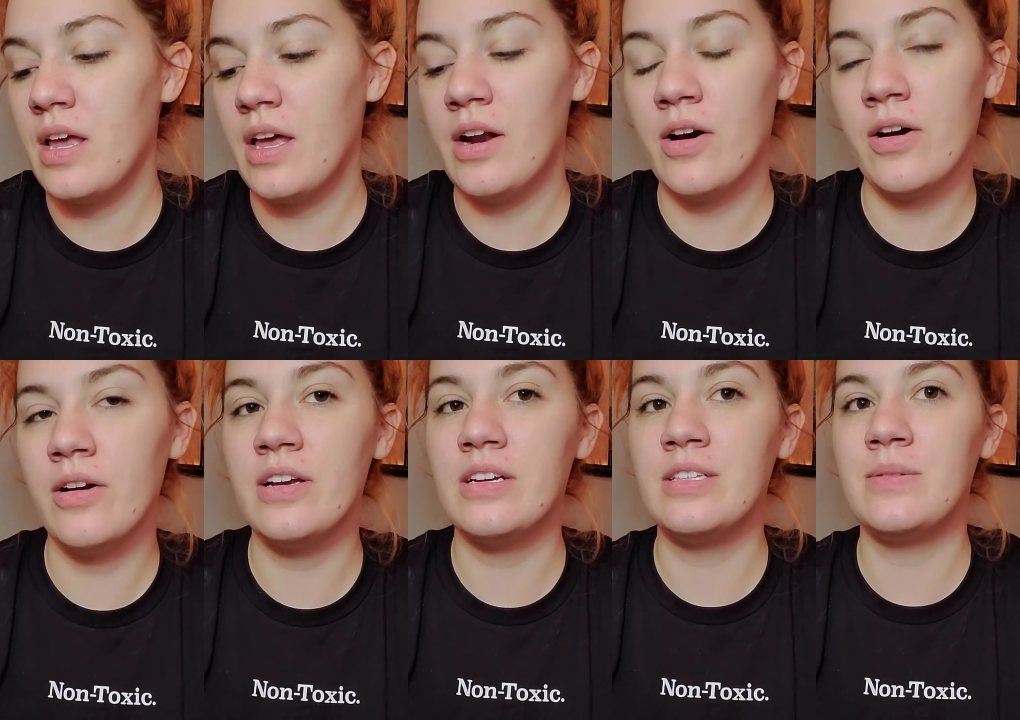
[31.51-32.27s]
an
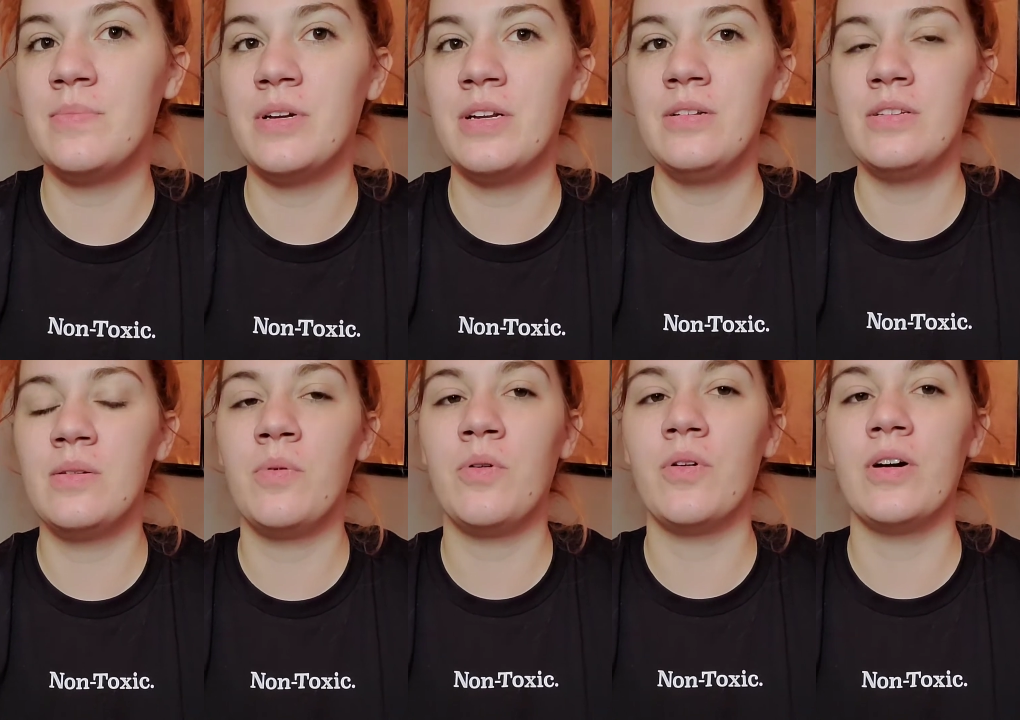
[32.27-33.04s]
artist, but
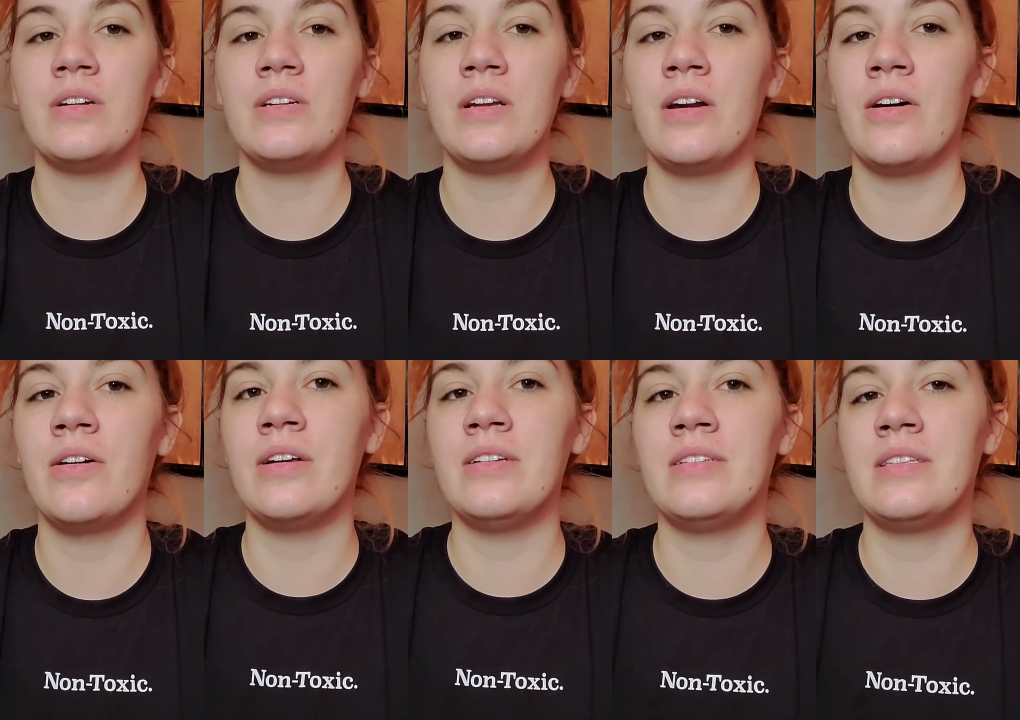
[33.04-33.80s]
support an
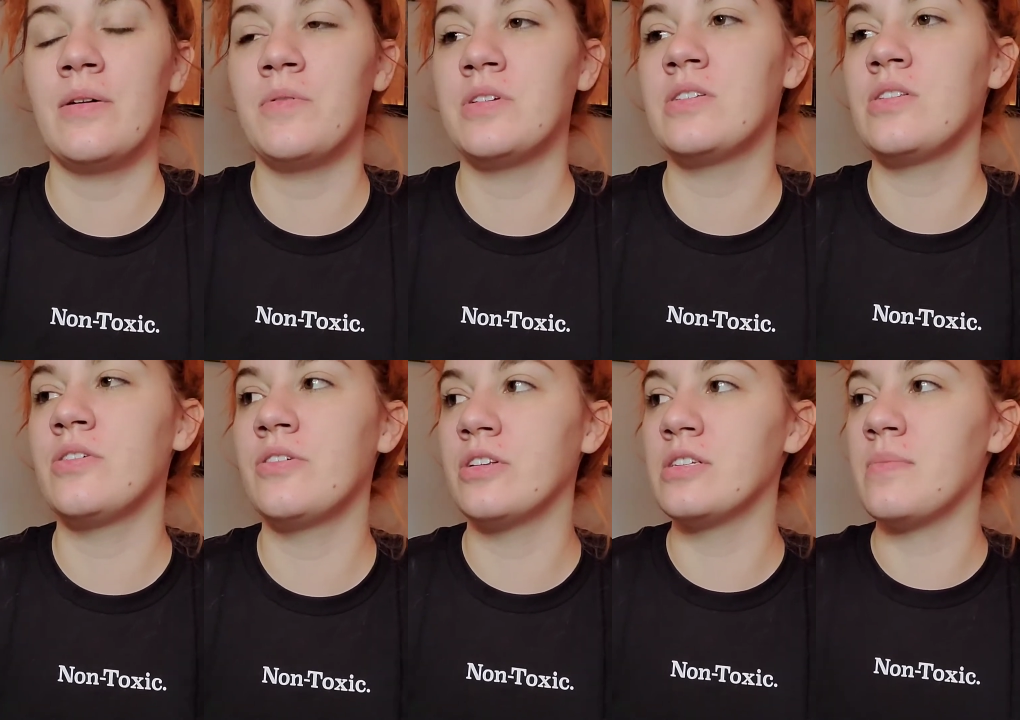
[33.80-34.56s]
artist that was
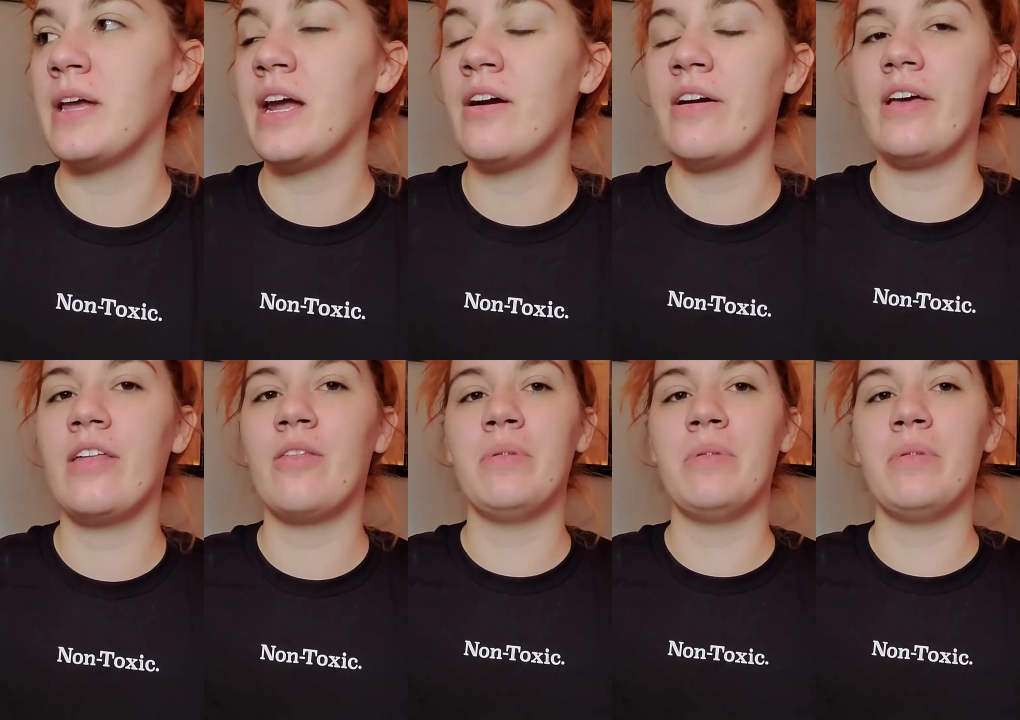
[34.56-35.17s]
local to my area.